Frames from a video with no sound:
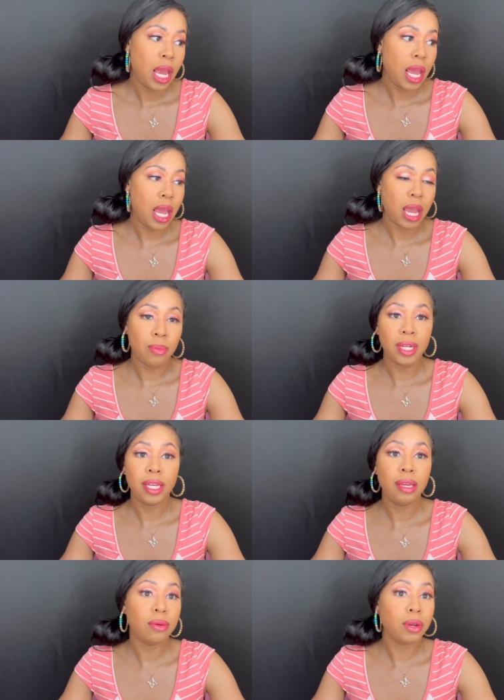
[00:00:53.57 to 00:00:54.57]
And when they
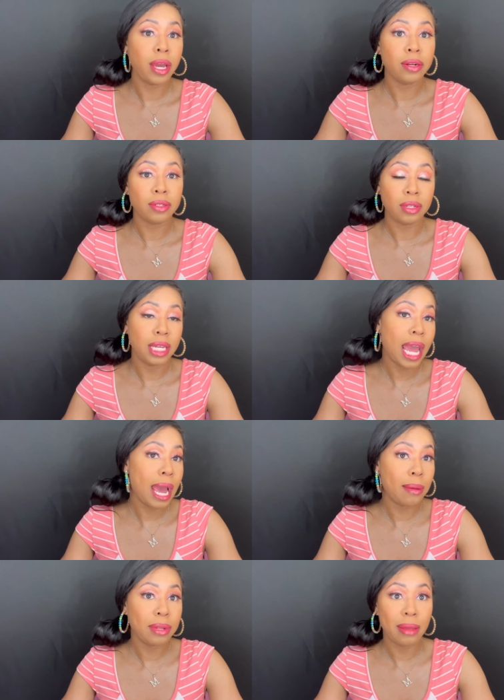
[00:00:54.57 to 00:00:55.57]
keep creators on the
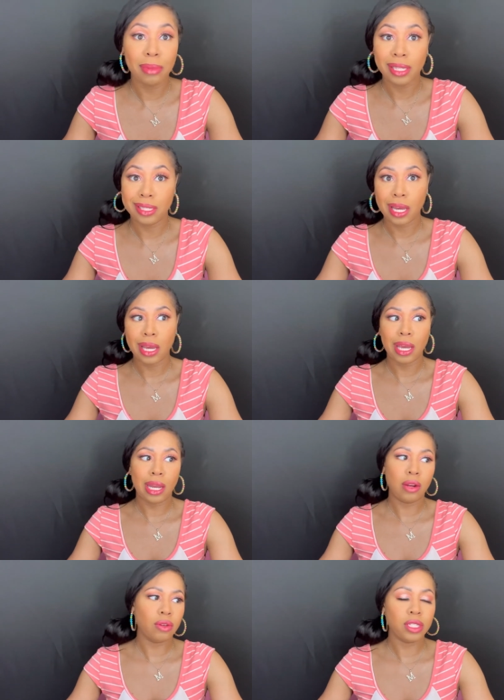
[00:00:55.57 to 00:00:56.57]
app, that means they
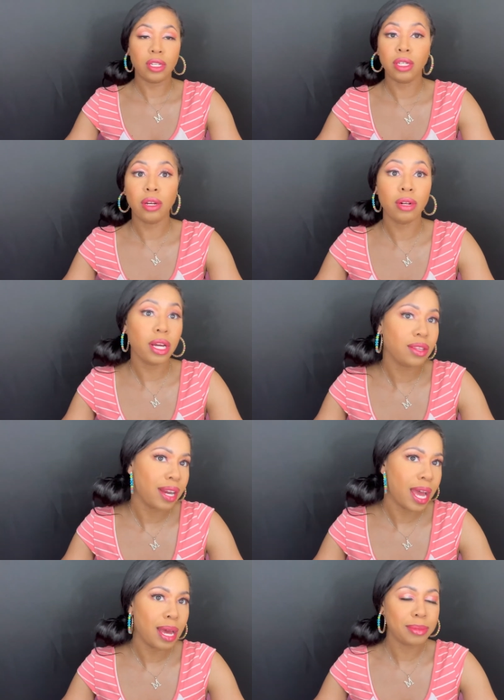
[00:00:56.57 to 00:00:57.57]
don't necessarily go to other
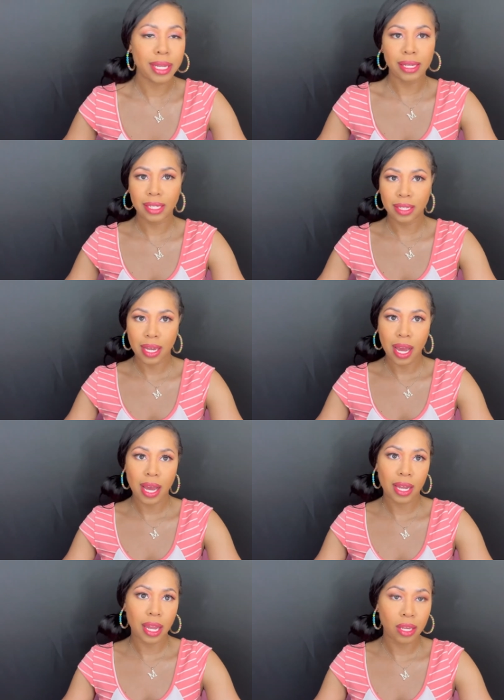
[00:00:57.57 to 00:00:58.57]
apps like
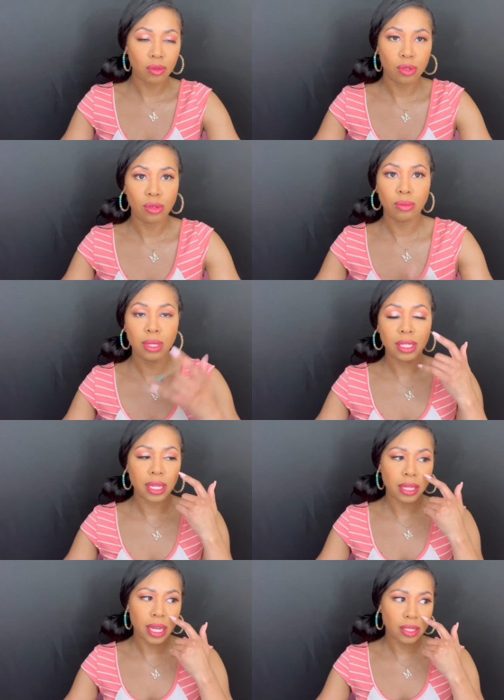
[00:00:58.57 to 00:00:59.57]
TikTok, like YouTube, things
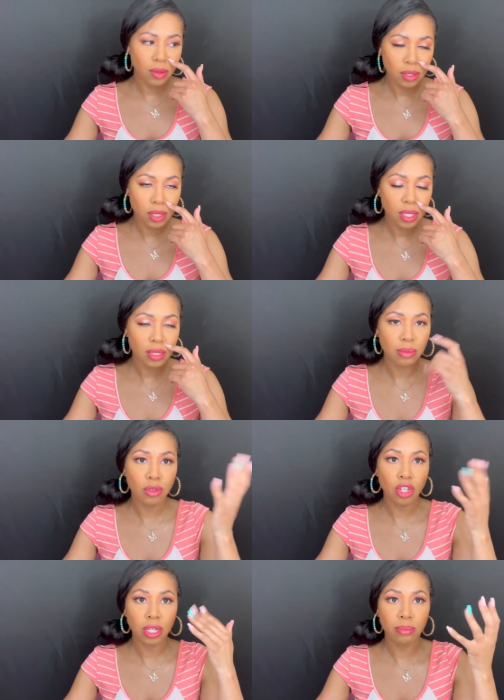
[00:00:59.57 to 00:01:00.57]
like that. So it's a
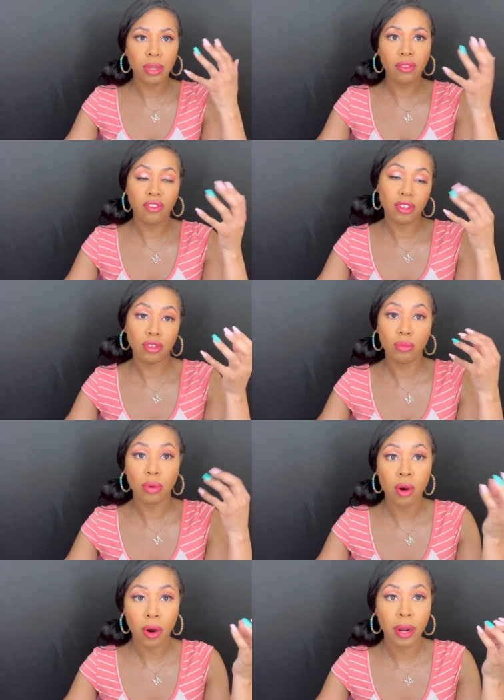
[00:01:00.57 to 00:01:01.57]
mutually beneficial
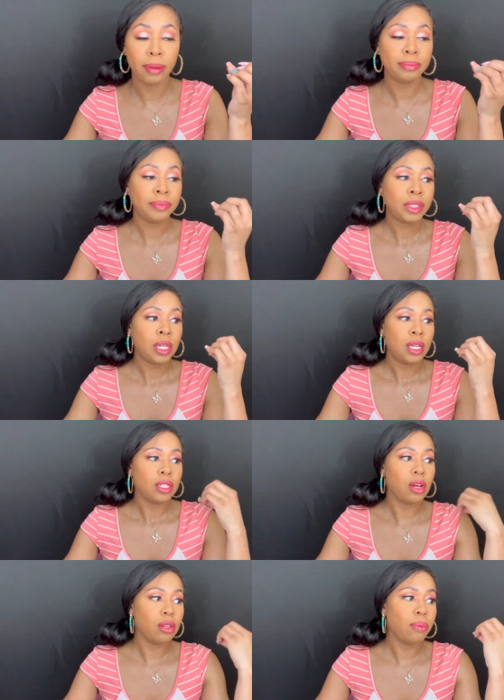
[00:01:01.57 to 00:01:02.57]
program.
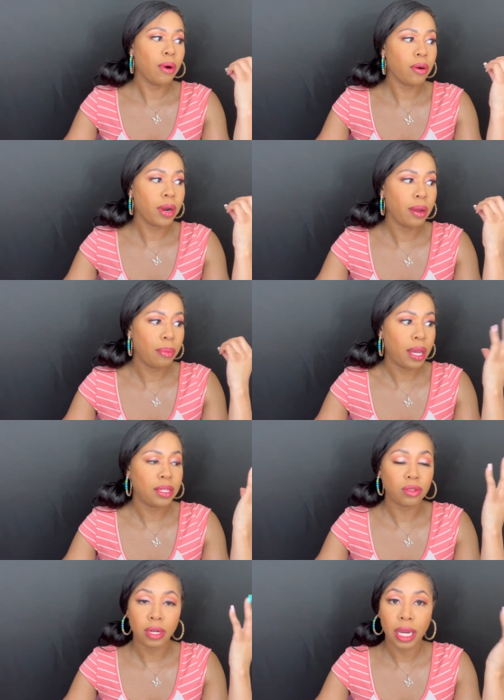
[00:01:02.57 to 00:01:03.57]
So the program
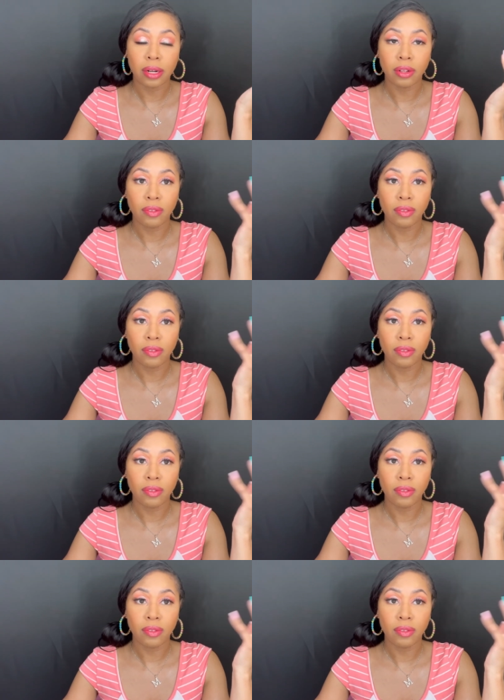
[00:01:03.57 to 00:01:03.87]
pays creators